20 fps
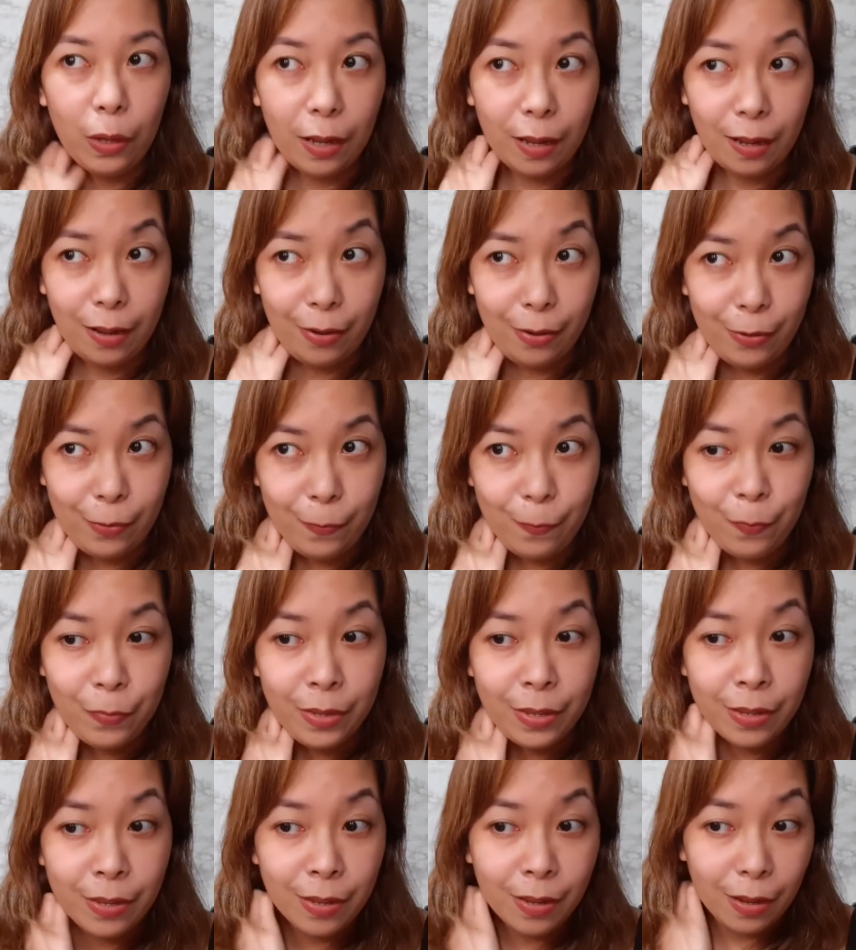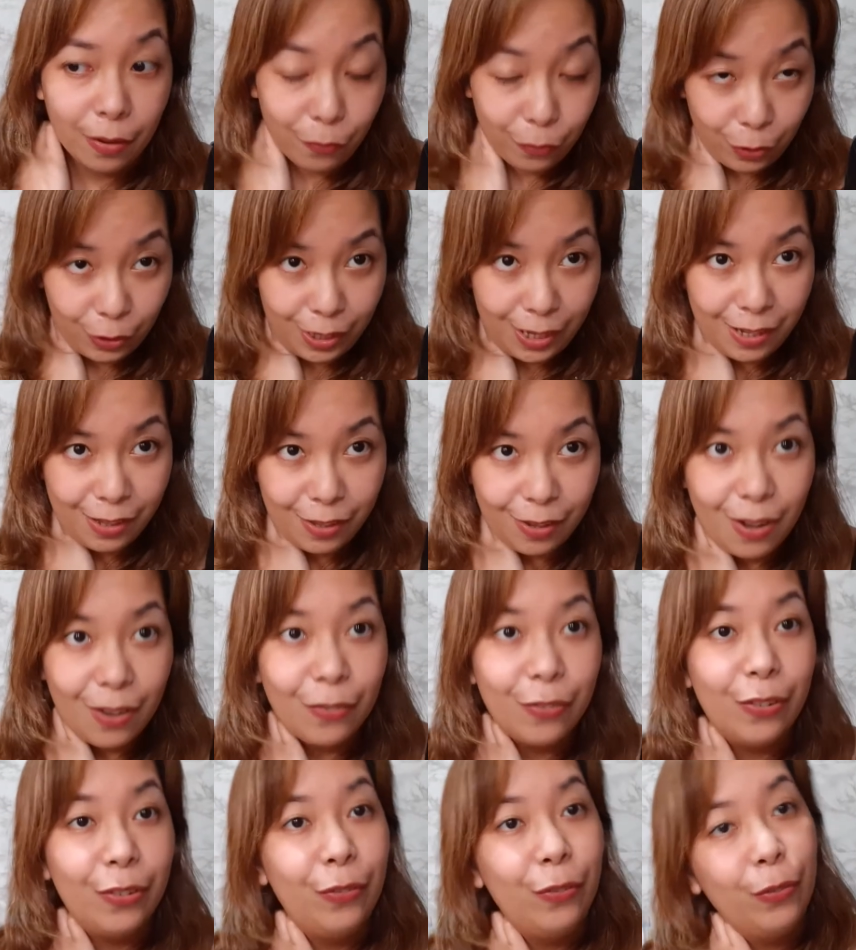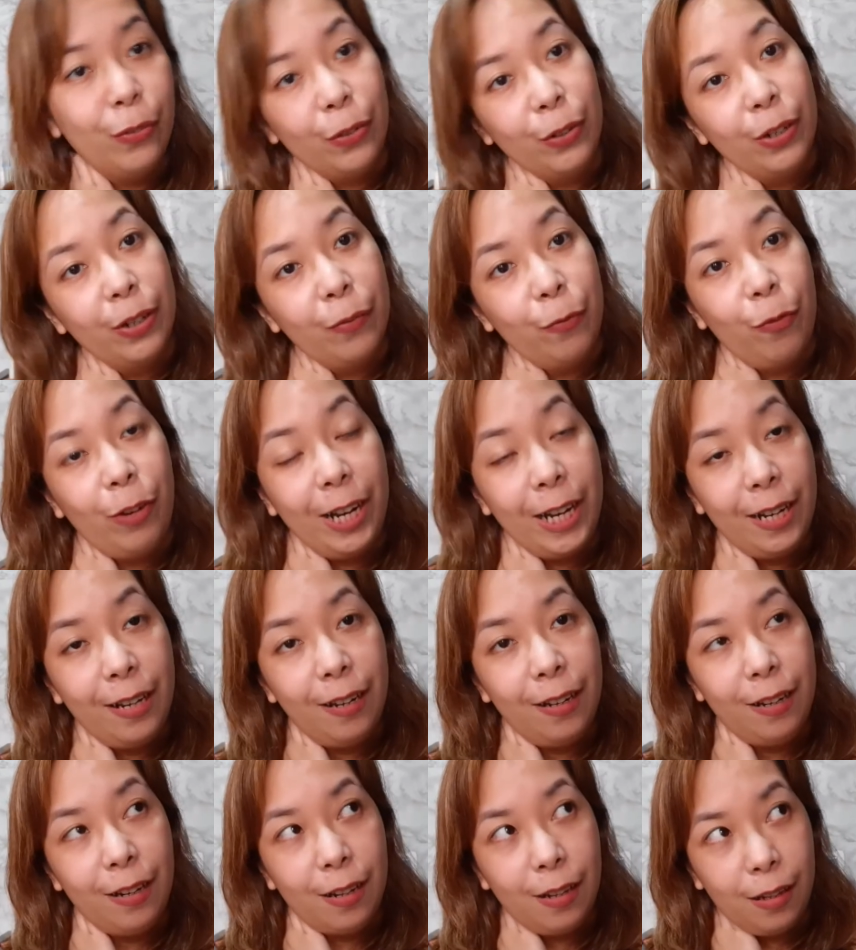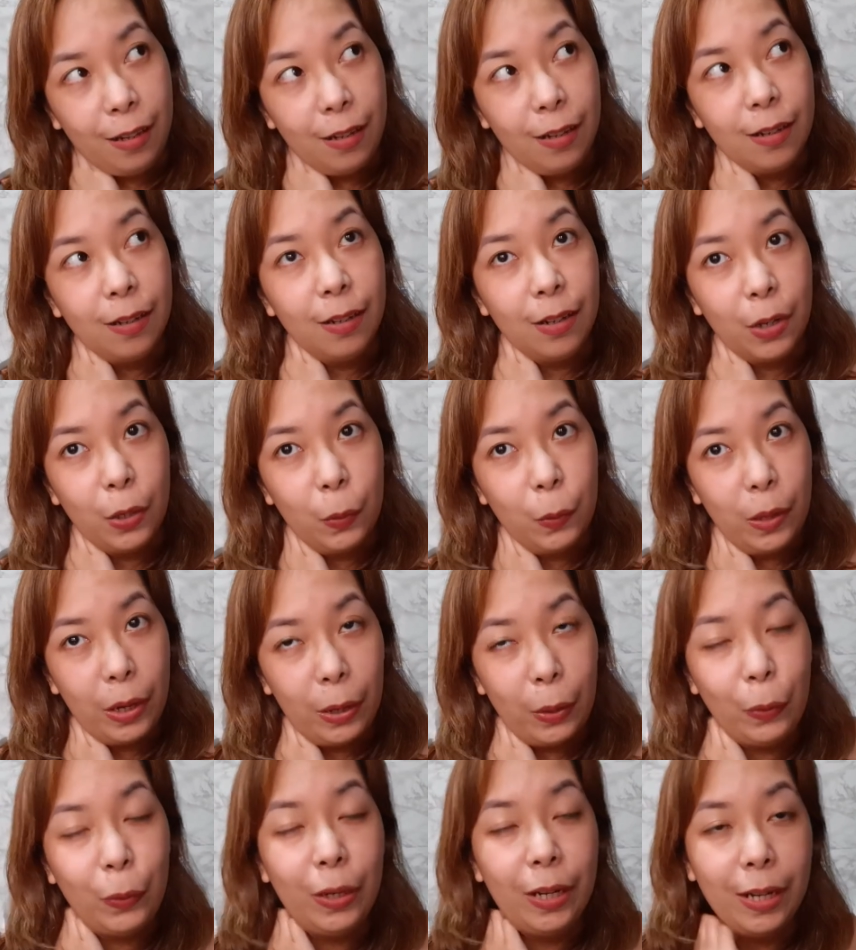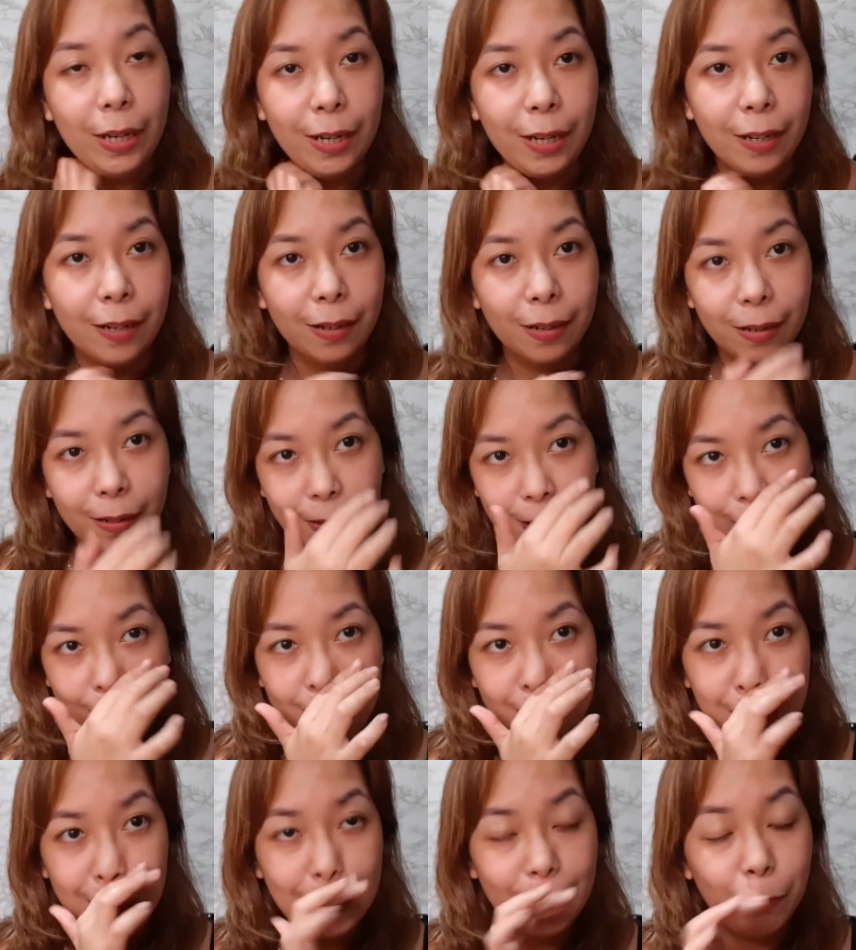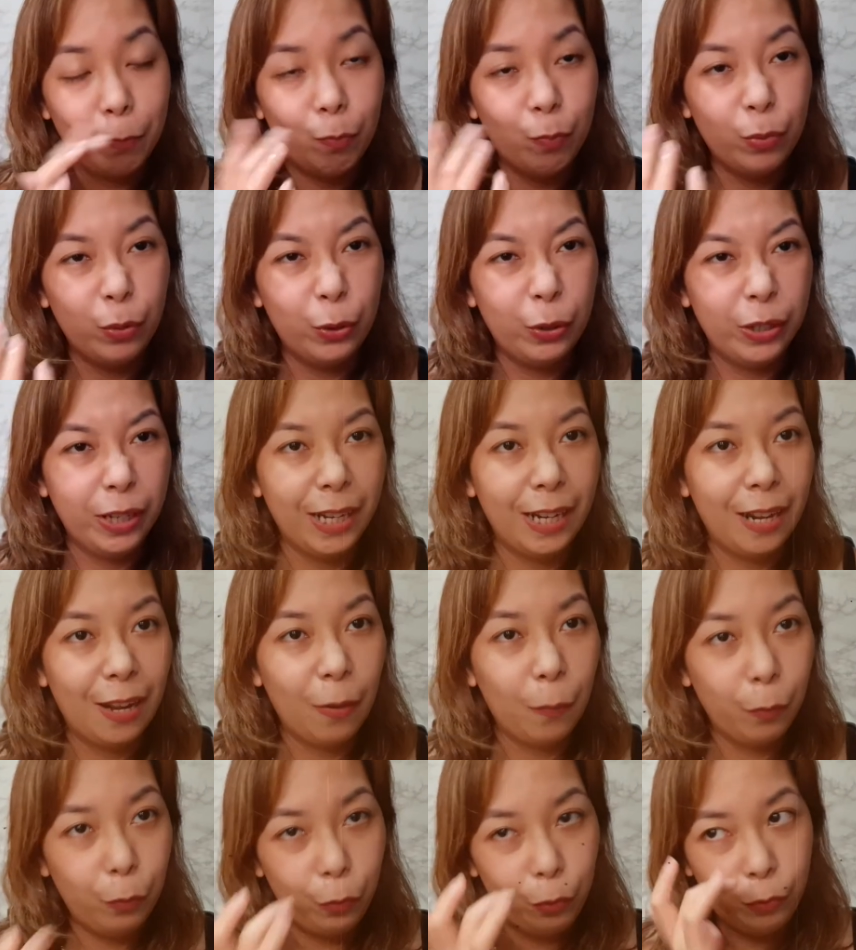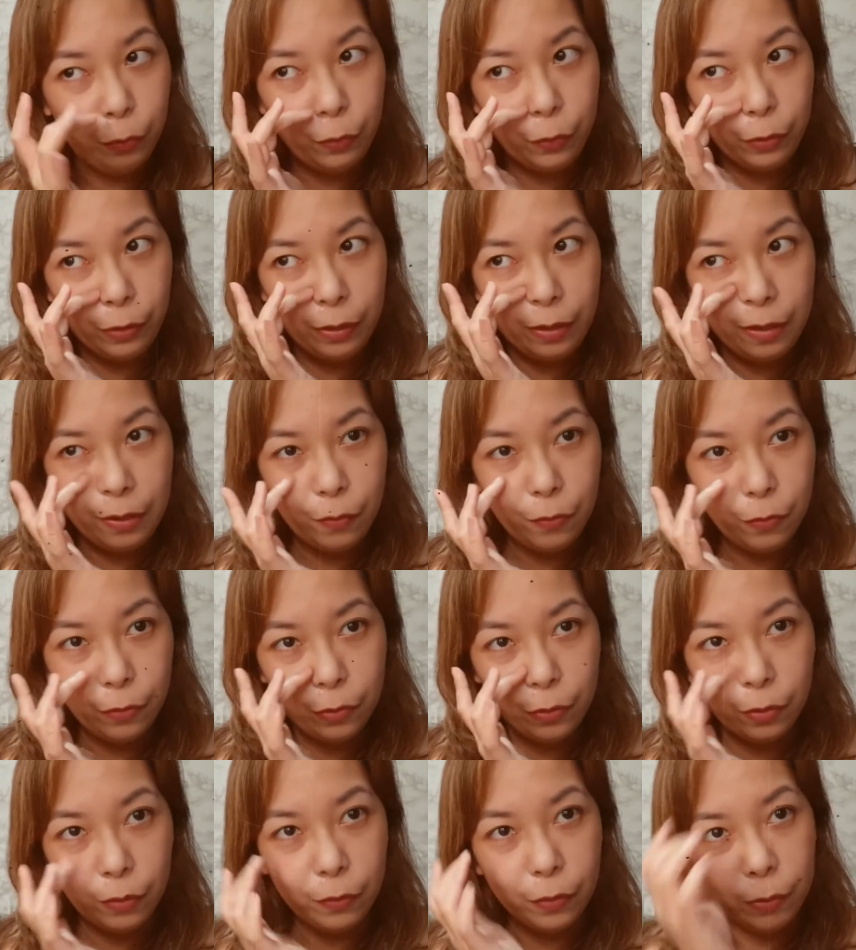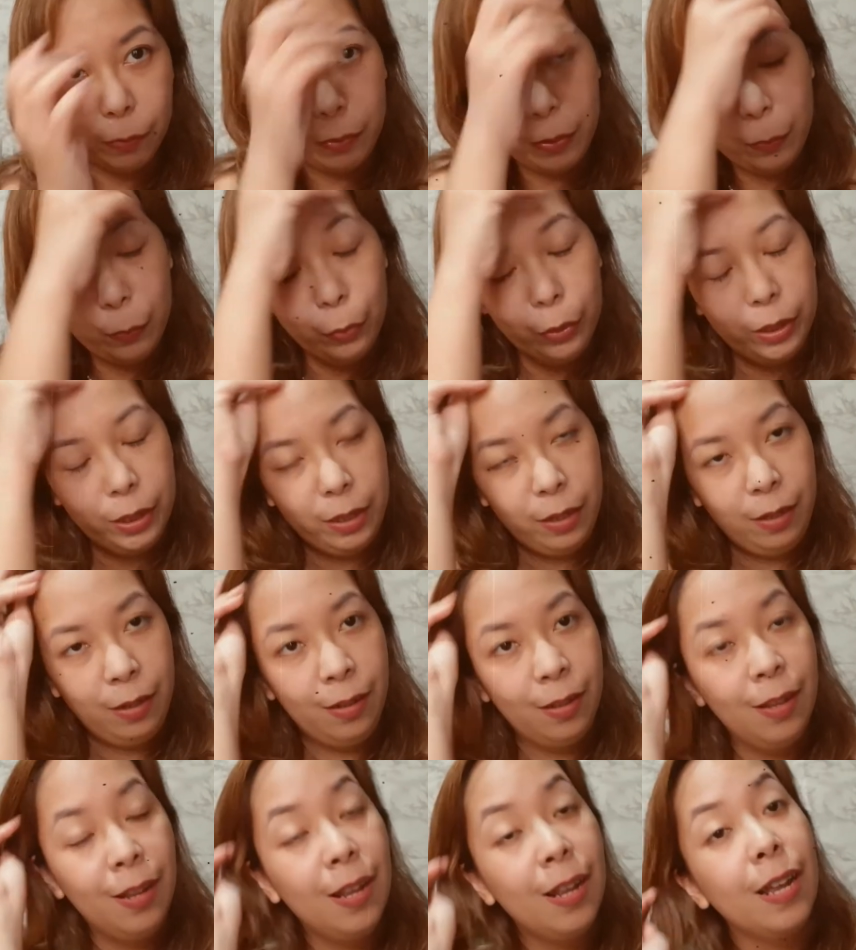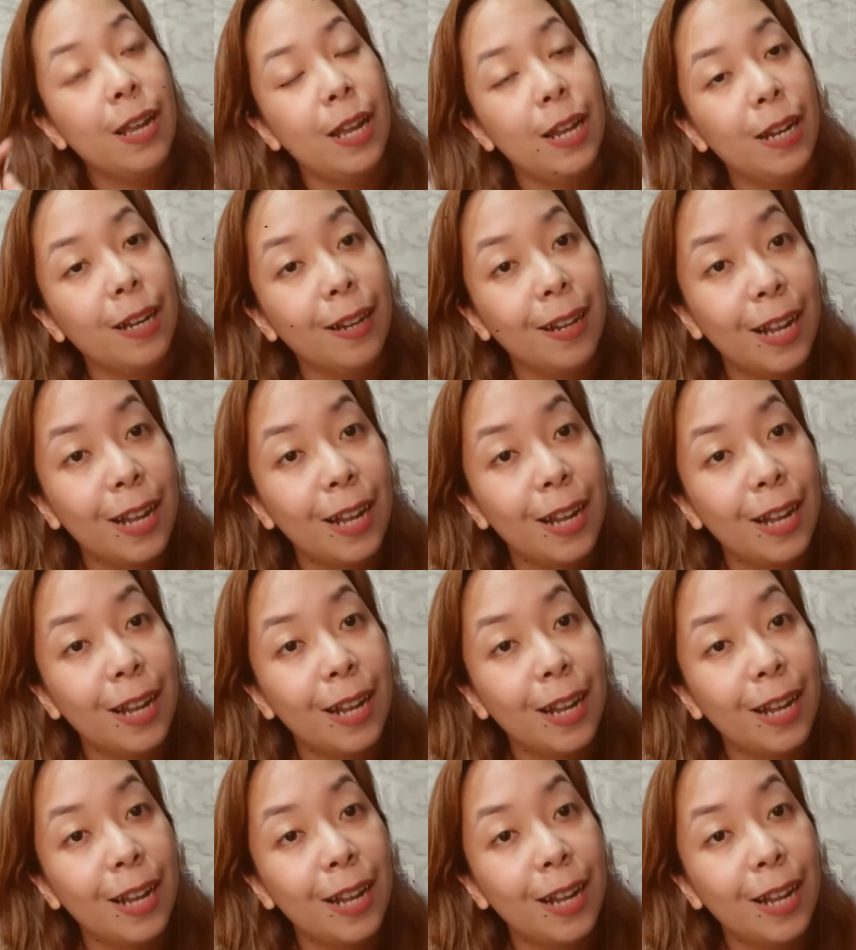Um, A few days off from work, finally, nagawa ko na rin kasi hindi ko ina-approve yung leave ko for my birthday. And